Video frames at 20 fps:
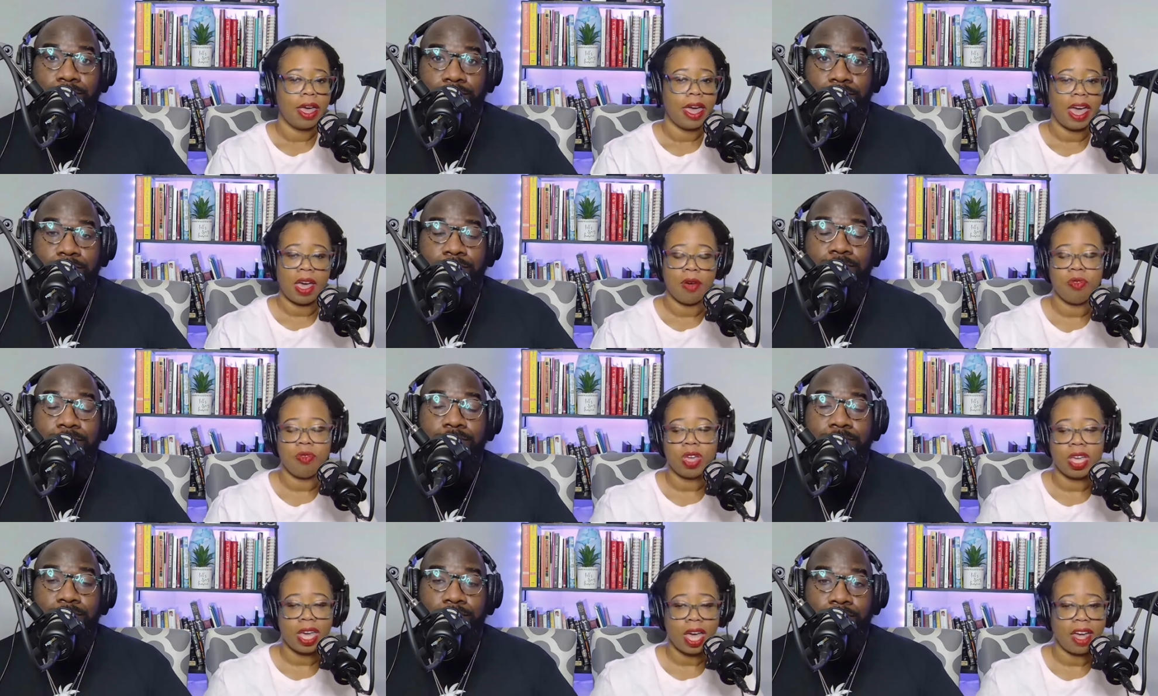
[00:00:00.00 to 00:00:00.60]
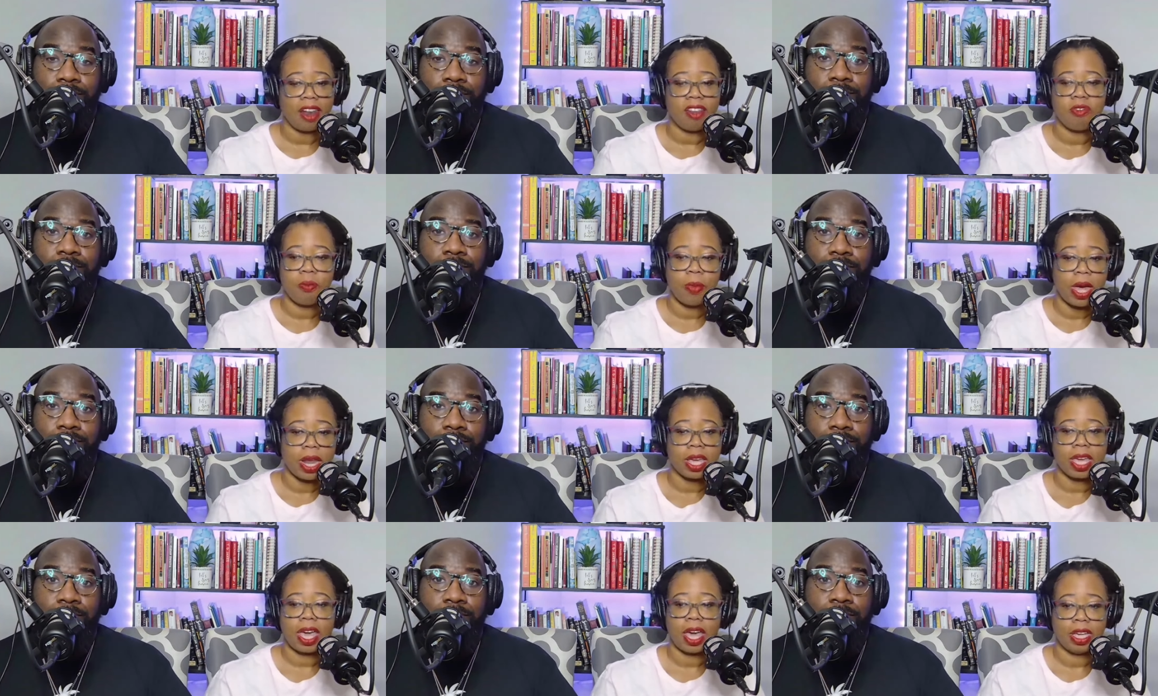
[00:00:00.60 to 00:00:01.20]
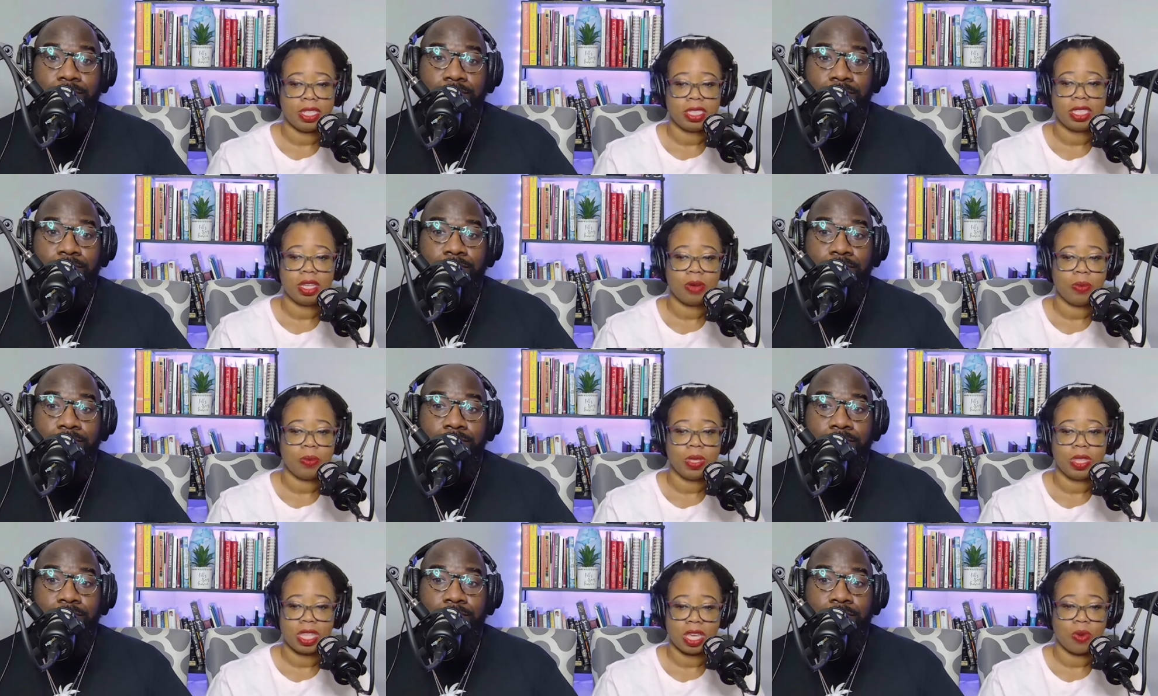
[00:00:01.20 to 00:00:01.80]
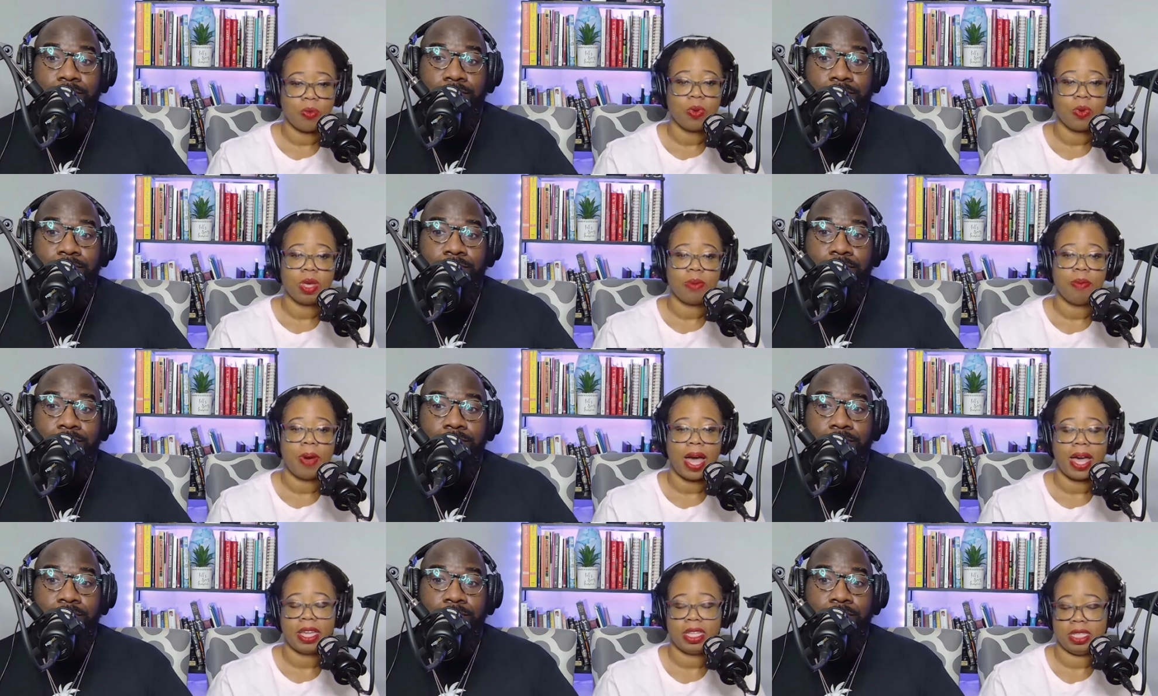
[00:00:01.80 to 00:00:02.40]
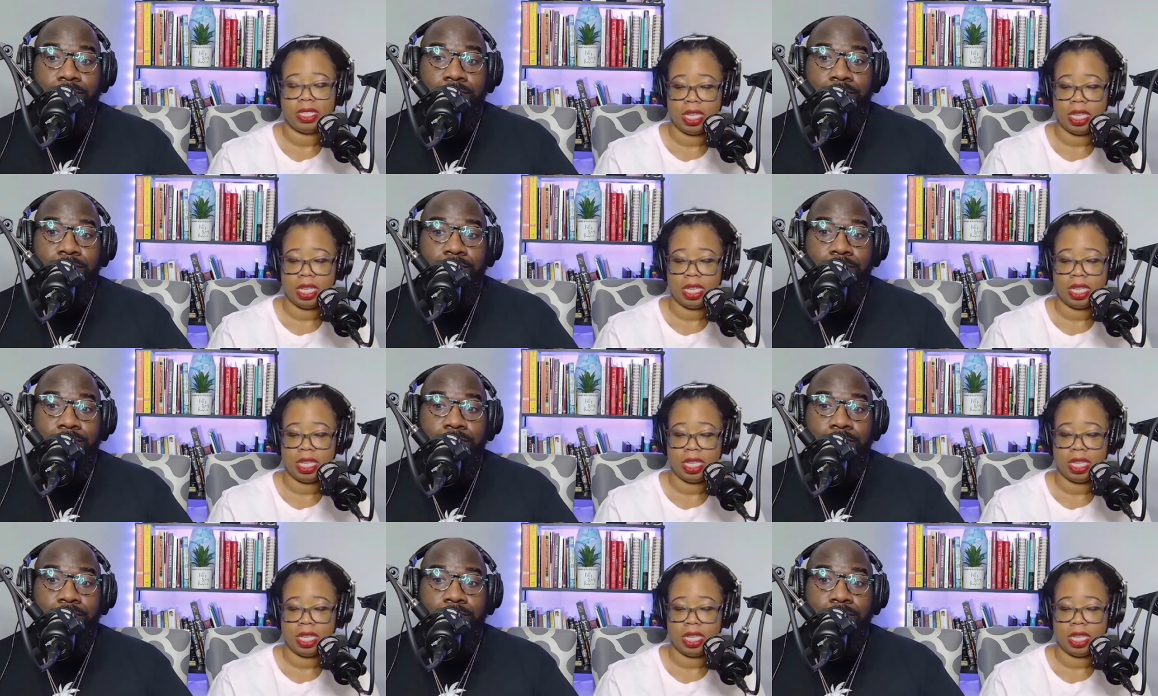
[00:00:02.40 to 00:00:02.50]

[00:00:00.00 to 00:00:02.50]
Speaker 1: Every kind of medication that we think we might